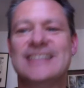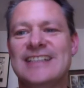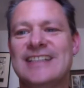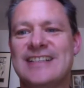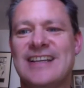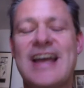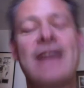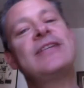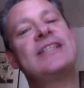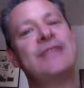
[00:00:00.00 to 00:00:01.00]
So yeah,
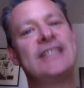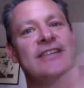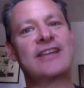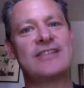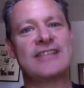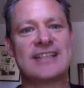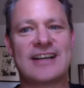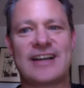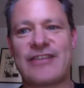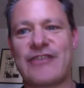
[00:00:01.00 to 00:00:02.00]
we do those things kind of
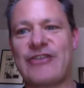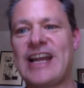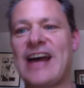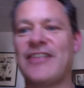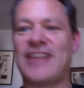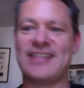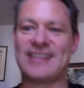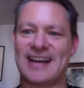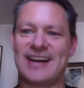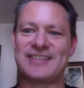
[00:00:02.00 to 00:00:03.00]
every now and then. They
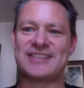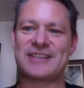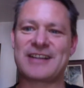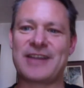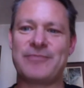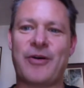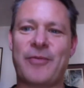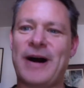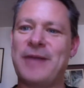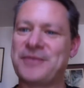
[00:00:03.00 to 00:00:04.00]
kind of pop
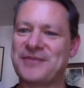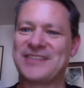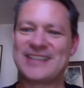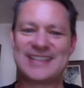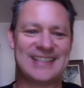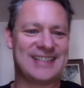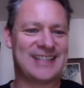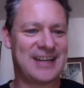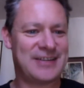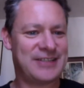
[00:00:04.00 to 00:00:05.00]
up,
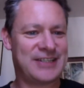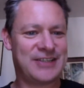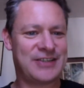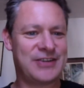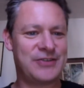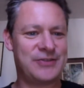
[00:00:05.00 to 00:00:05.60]
so which is cool.